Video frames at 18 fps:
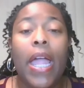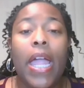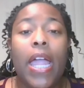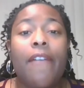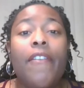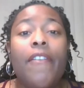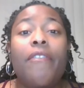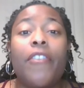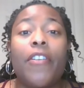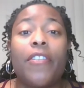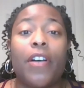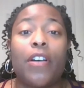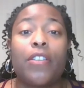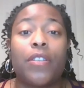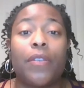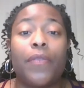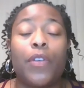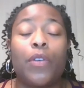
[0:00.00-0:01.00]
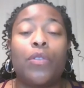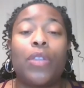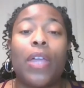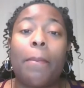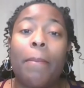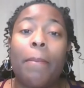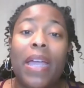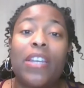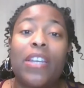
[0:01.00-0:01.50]
Even for those of you
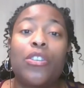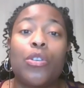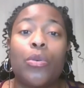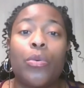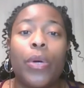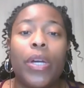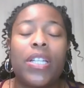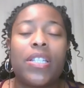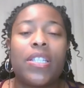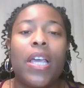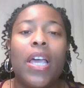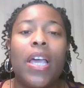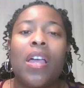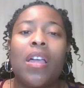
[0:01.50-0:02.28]
that may do it,